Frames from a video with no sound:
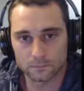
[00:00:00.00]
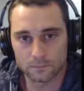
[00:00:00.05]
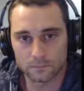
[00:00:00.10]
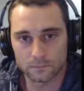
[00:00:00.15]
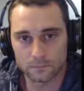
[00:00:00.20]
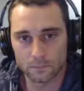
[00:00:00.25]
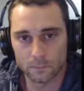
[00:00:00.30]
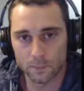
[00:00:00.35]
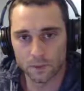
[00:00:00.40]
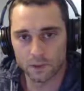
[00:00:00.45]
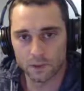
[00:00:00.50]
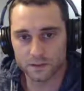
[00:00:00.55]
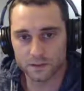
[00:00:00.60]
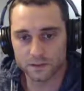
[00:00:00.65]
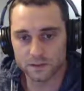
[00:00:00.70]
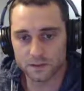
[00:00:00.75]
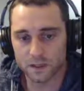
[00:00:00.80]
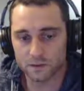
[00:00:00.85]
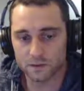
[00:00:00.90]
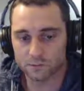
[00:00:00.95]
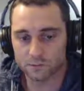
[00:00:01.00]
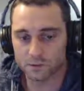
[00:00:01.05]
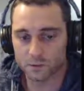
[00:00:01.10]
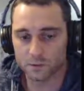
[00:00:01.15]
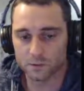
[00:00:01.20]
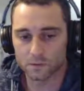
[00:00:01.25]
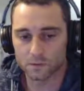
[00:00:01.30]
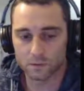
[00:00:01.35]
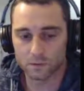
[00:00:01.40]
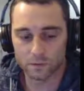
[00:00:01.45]
But I don't really
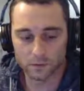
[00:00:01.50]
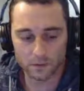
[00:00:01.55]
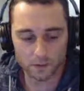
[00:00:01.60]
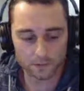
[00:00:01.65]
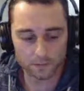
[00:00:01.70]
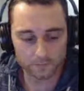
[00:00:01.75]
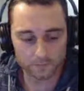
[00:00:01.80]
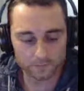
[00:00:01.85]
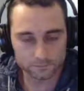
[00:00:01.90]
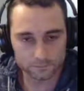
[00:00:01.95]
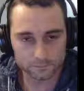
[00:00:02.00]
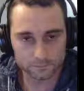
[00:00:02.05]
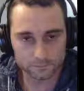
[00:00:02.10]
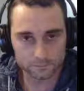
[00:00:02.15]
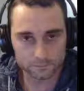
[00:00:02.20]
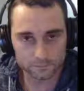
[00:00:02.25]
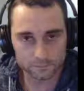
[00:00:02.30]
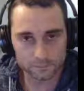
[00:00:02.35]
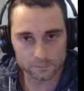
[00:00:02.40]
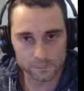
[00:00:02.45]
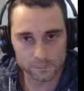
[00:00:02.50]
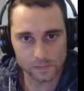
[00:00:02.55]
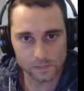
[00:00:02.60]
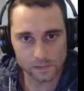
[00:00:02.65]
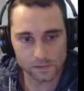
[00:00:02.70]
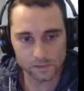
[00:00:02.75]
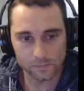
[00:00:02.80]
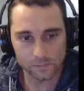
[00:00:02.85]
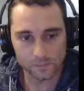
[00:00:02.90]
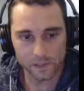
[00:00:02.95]
want him knowing that.
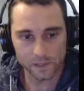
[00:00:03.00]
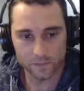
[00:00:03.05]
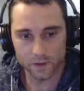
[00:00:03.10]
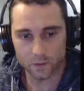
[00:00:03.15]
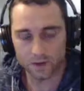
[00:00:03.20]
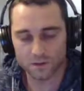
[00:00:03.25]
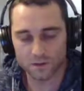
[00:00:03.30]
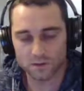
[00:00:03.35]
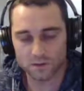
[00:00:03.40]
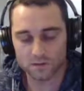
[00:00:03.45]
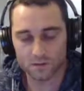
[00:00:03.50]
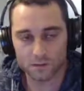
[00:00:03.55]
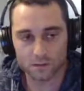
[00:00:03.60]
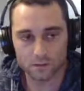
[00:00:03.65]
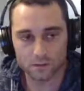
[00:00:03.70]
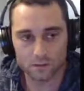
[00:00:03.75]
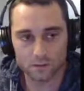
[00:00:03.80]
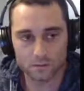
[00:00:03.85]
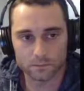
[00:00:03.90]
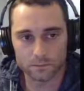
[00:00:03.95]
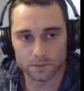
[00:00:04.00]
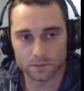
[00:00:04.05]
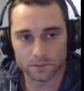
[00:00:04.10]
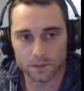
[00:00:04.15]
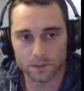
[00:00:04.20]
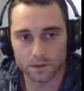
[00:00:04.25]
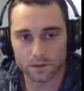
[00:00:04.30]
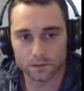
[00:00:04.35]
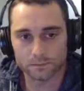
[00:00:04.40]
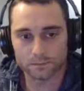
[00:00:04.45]
He may watch this video though, but I
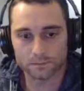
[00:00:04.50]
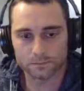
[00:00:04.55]
don't know.